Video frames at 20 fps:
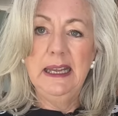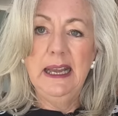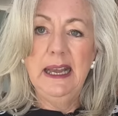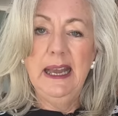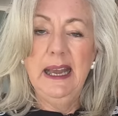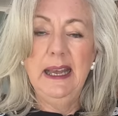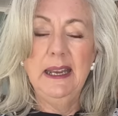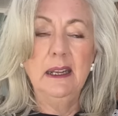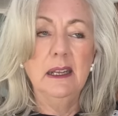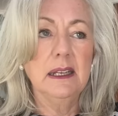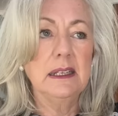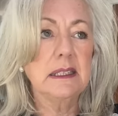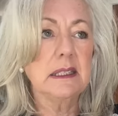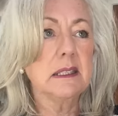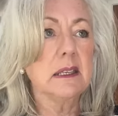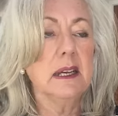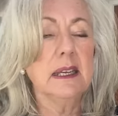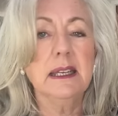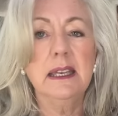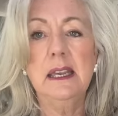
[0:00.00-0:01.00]
And I
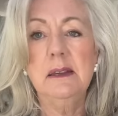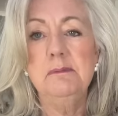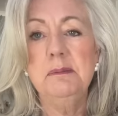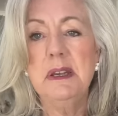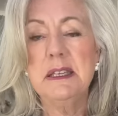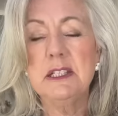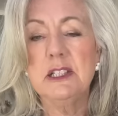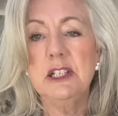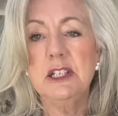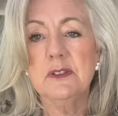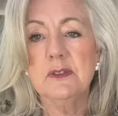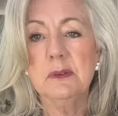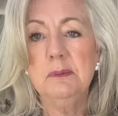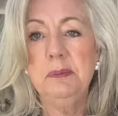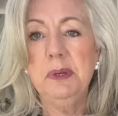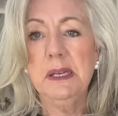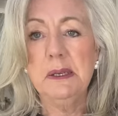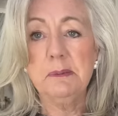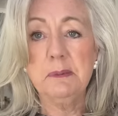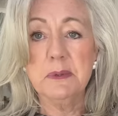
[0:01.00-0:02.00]
started getting messages from
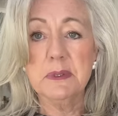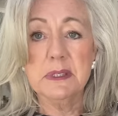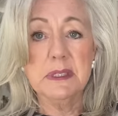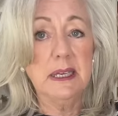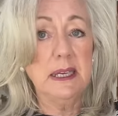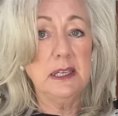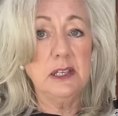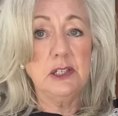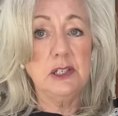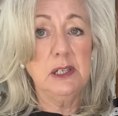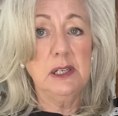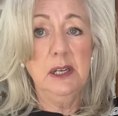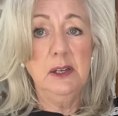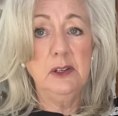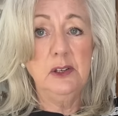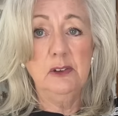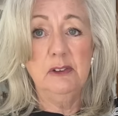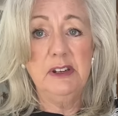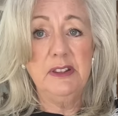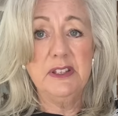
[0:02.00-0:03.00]
people saying, Do you know
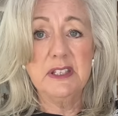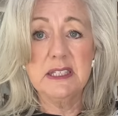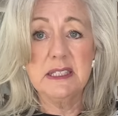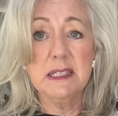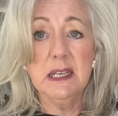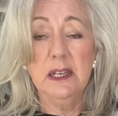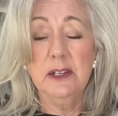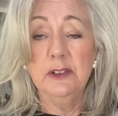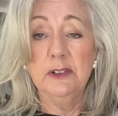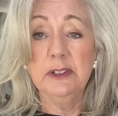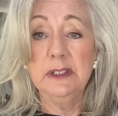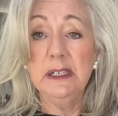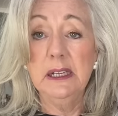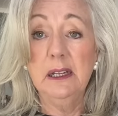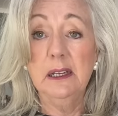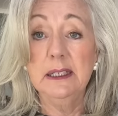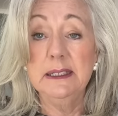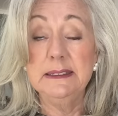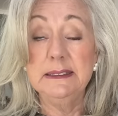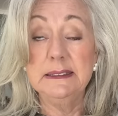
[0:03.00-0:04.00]
you're in the Sun
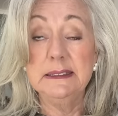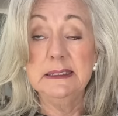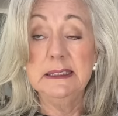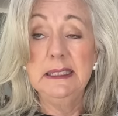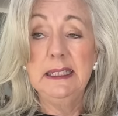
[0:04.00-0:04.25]
Online?